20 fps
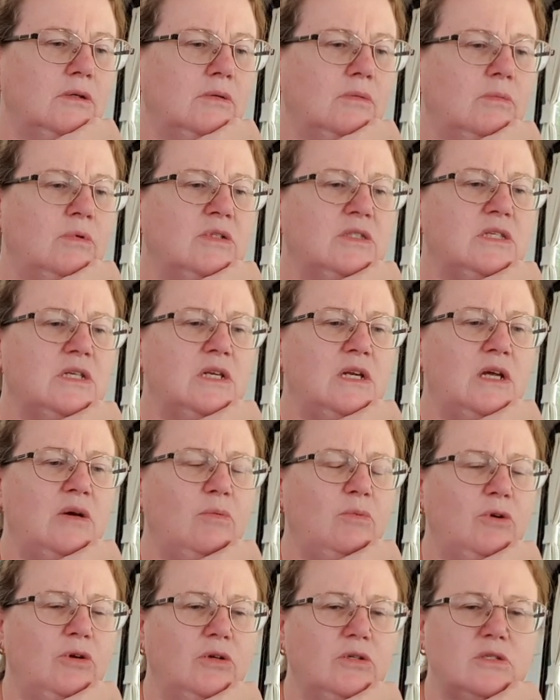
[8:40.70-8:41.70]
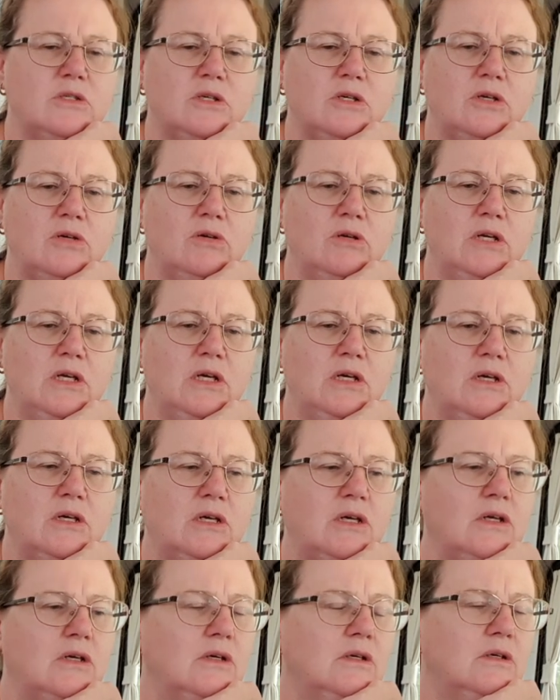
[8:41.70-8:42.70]
What's a network security
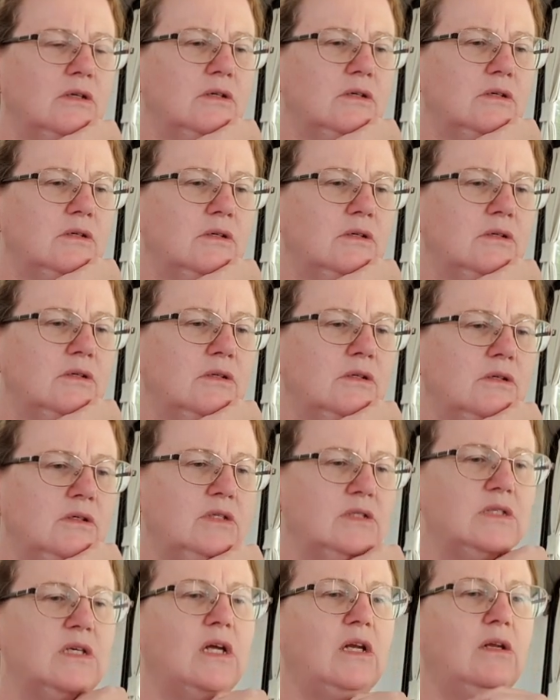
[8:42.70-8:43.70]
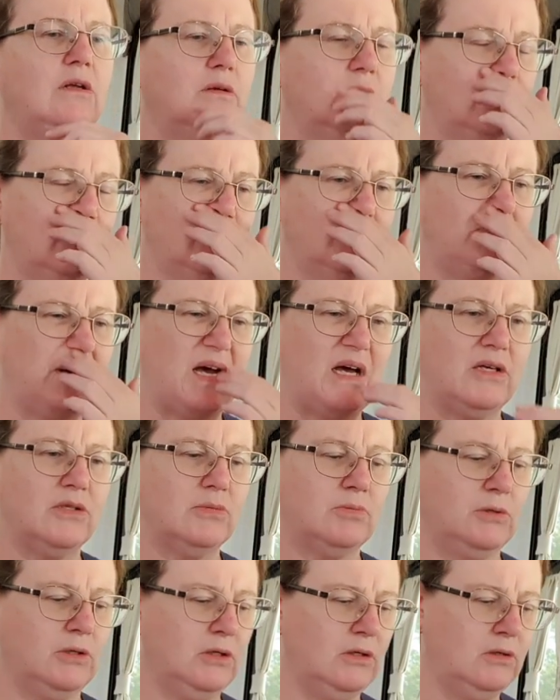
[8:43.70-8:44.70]
key? Is that a
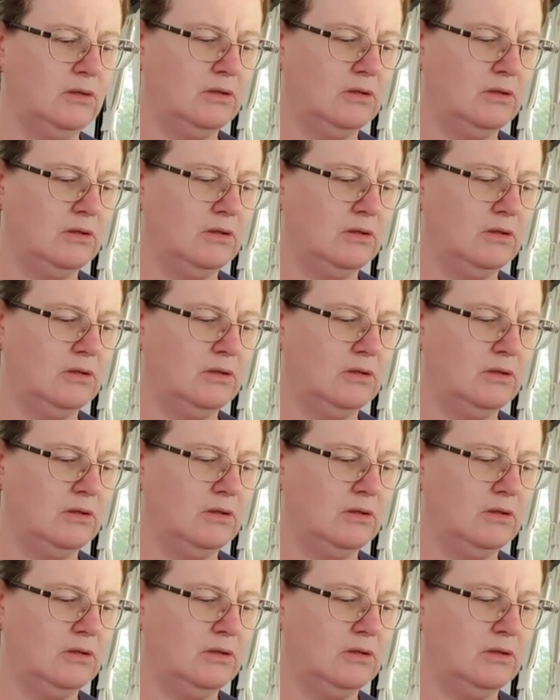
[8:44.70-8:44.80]
password?